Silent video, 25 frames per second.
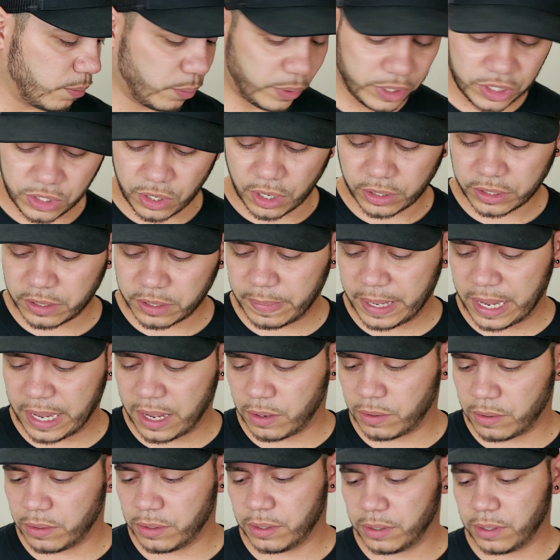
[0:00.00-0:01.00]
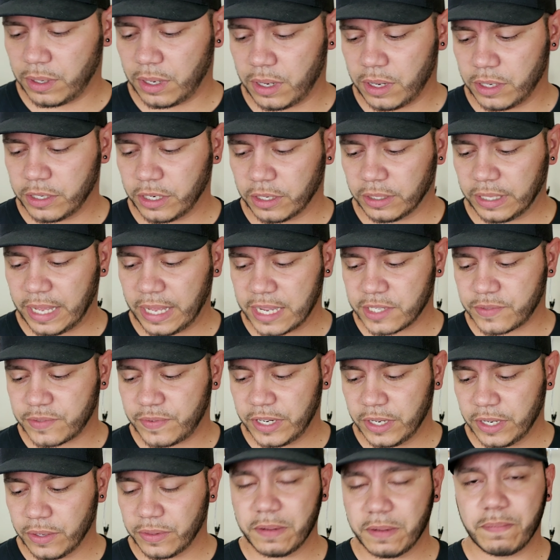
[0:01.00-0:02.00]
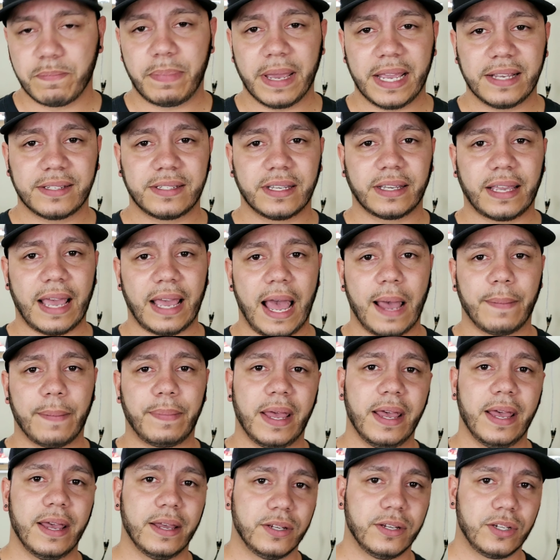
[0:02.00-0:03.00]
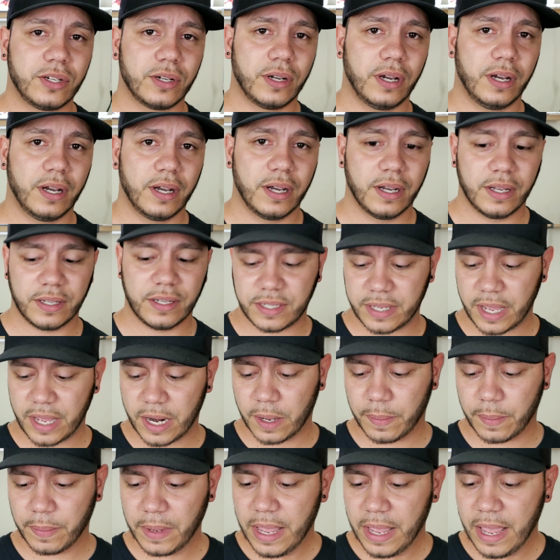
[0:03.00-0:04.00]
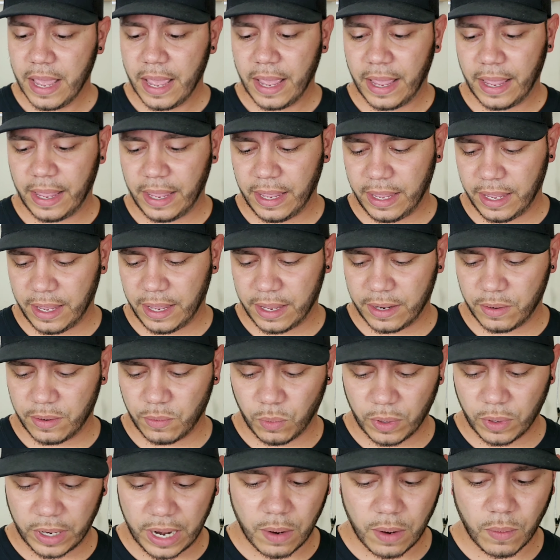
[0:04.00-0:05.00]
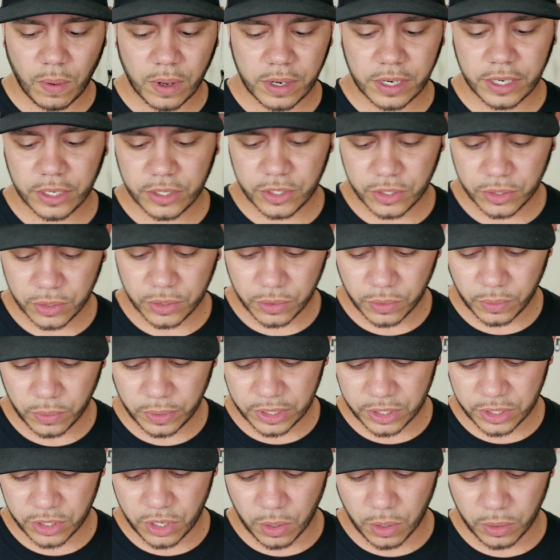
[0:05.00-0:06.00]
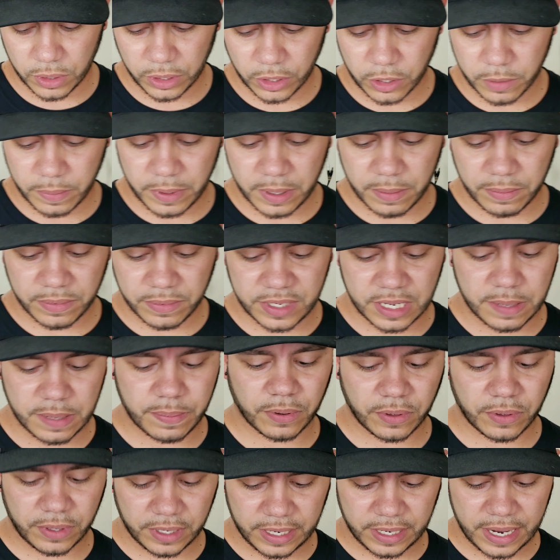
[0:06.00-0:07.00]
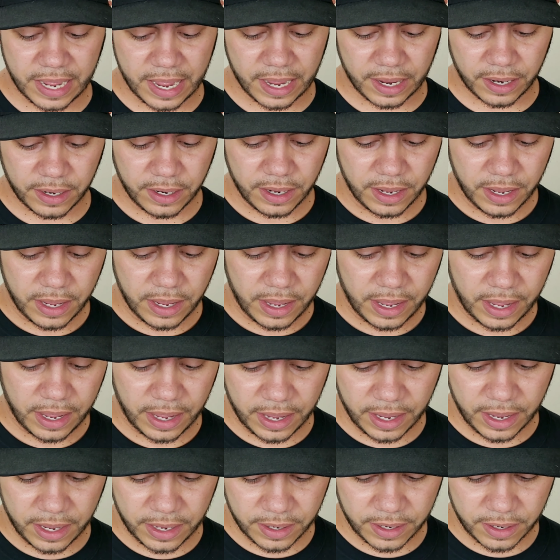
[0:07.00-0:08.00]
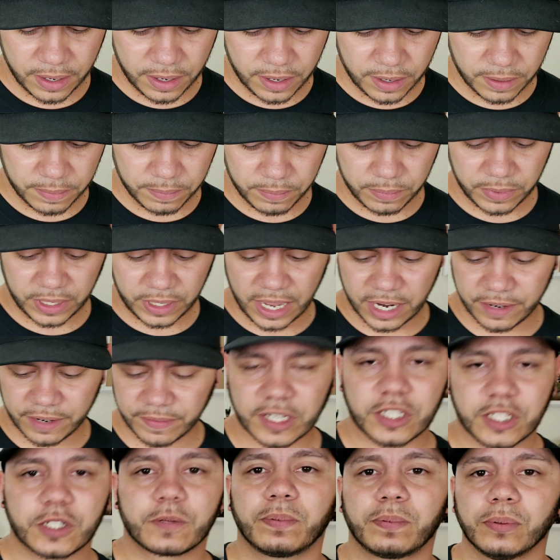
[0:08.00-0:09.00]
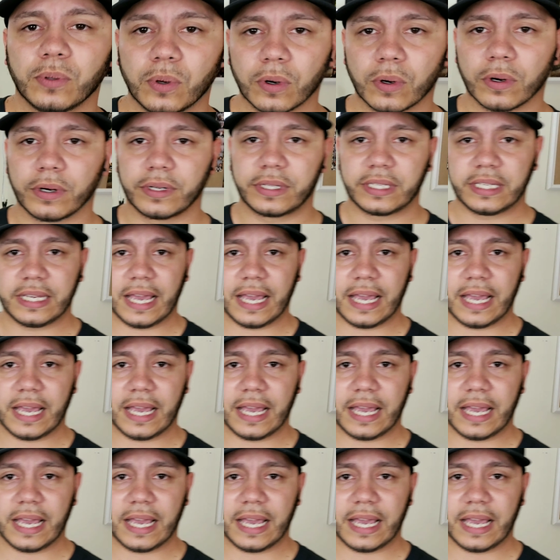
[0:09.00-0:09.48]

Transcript: we talked about on our last video the basic app edge setup, and what I wanted to do is go a little bit deeper than that and kind of explore